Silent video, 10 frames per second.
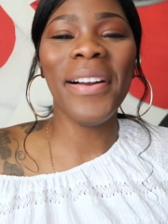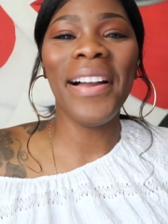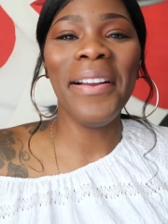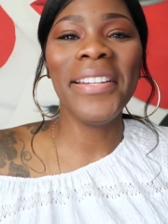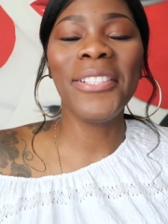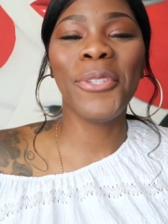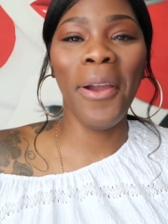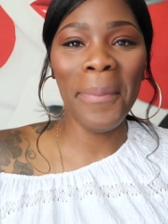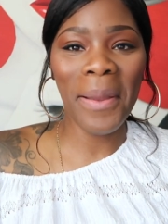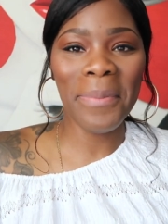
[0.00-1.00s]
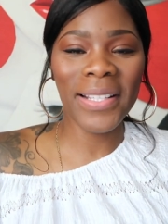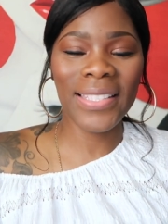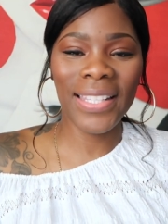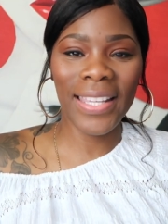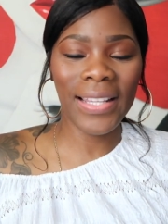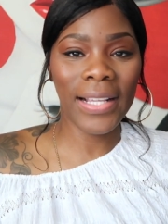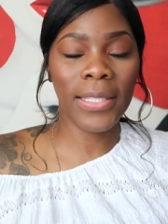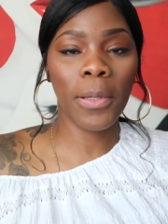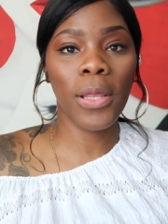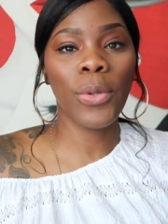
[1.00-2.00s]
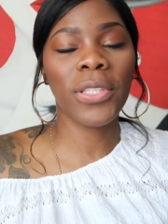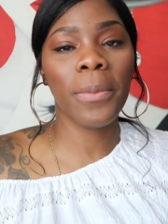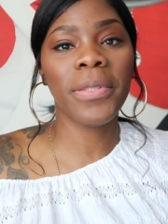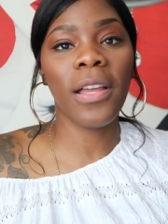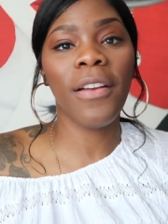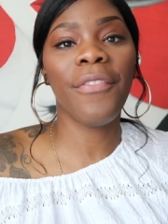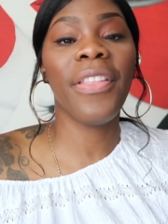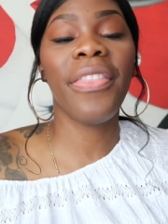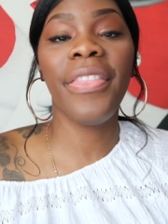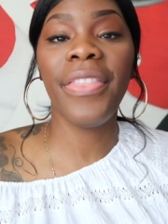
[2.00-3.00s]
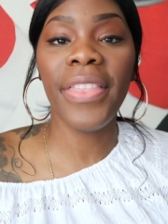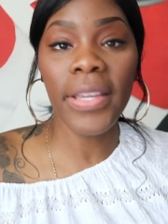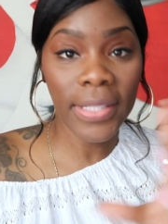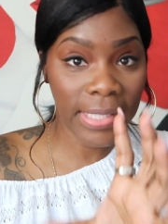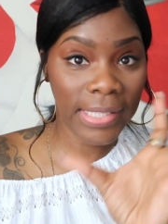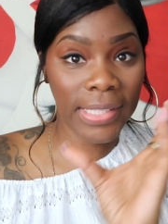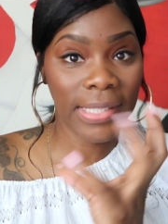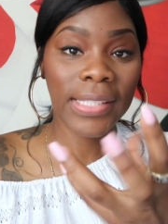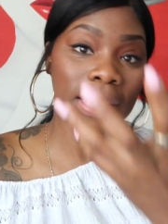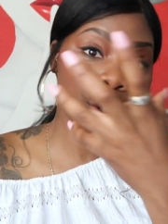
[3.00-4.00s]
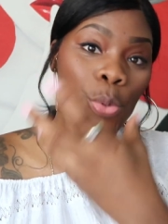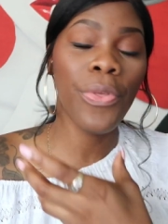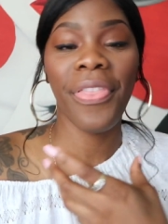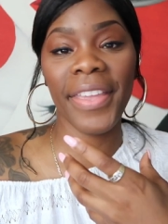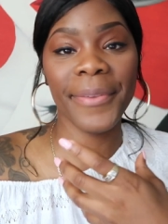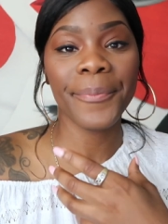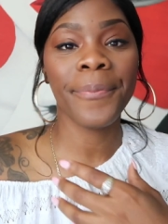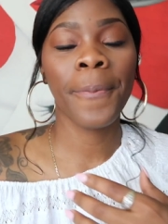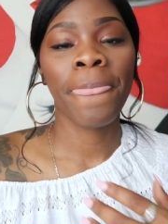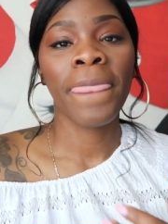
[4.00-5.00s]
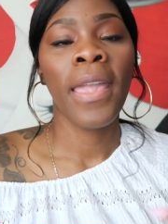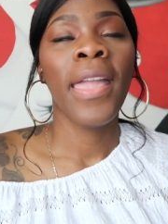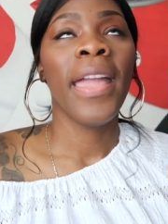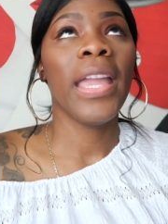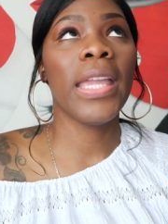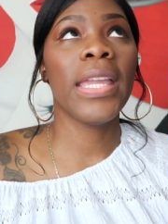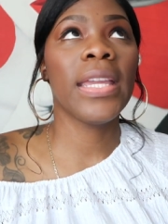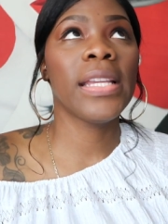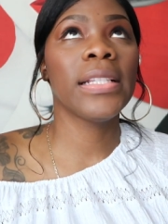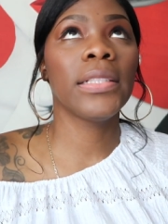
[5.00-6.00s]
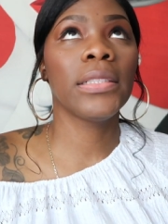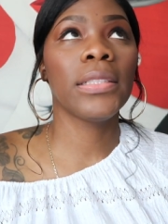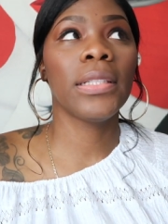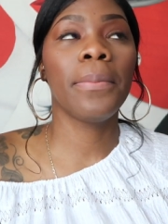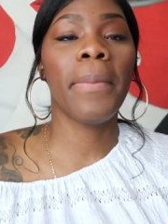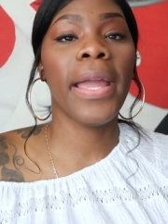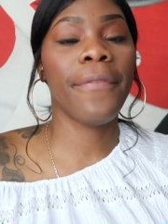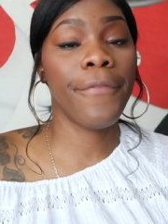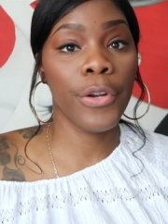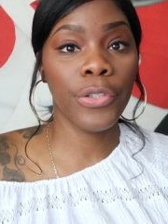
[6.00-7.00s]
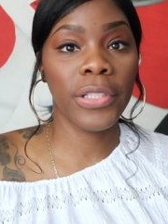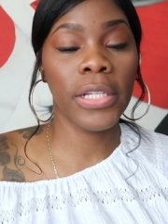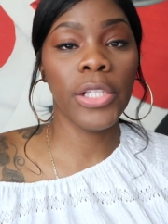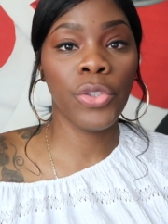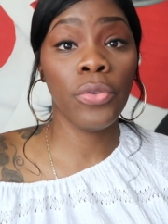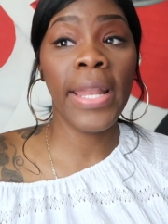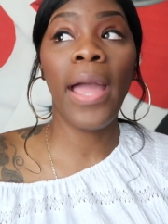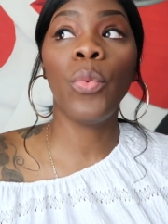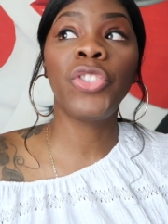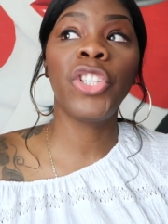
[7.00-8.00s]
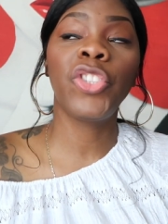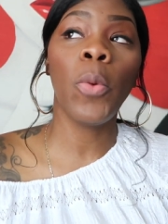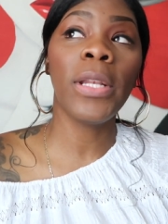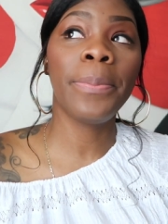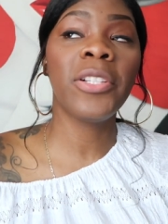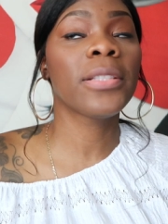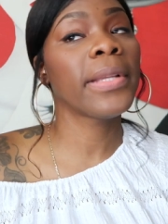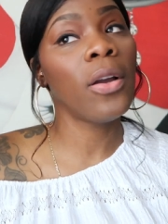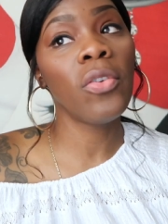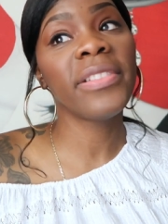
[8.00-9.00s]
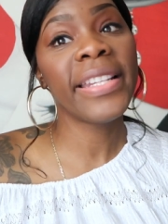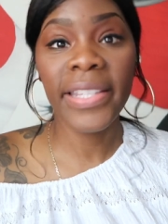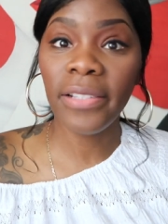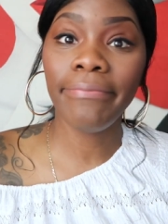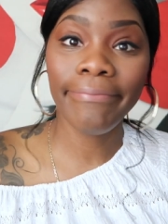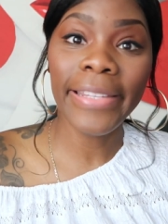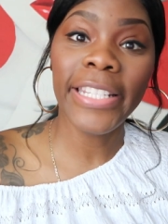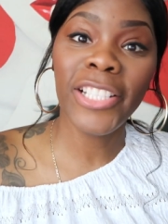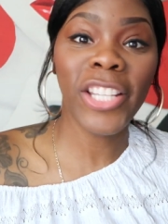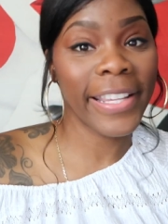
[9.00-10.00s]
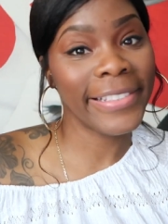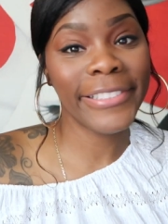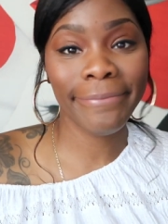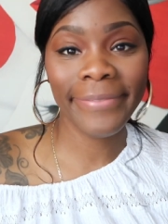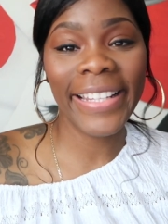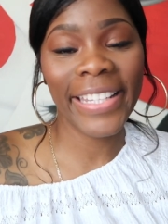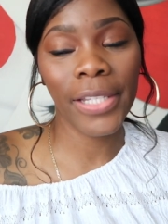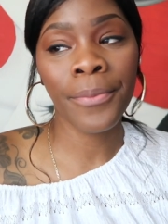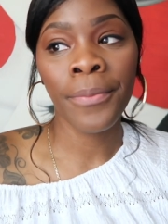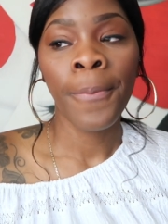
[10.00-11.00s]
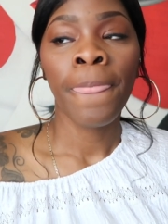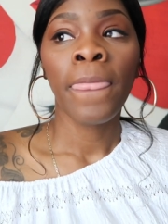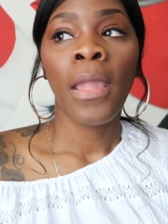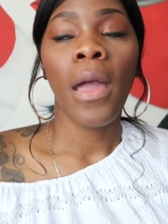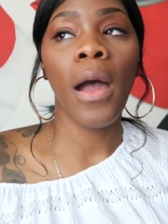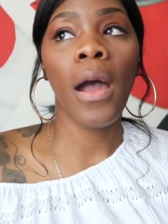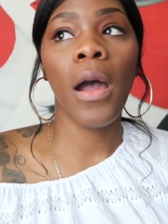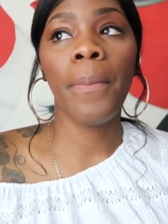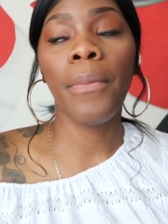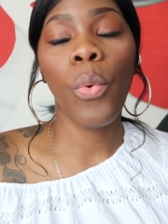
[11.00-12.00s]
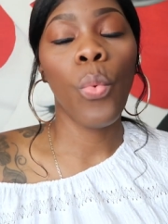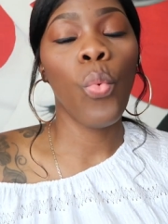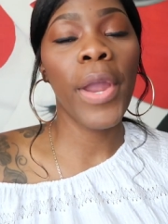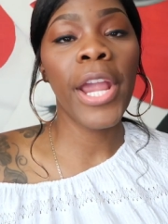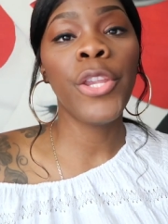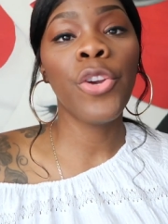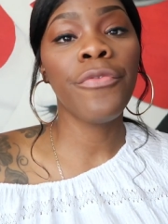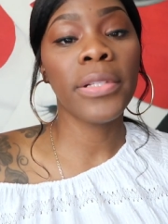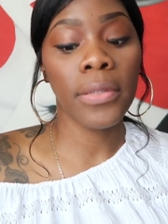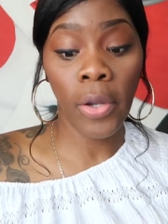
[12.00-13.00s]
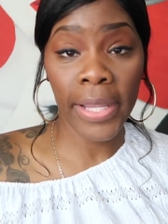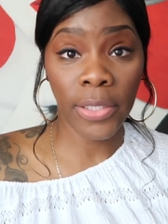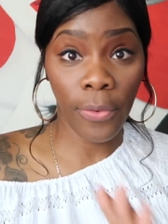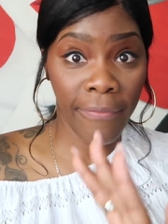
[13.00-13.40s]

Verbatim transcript: but I'm going to try my best to get like some close-ups of this new thing and my first initial. Now, when she showed me the pictures, I'm like, oh, they did, they did change. They did. Um, where your, okay, so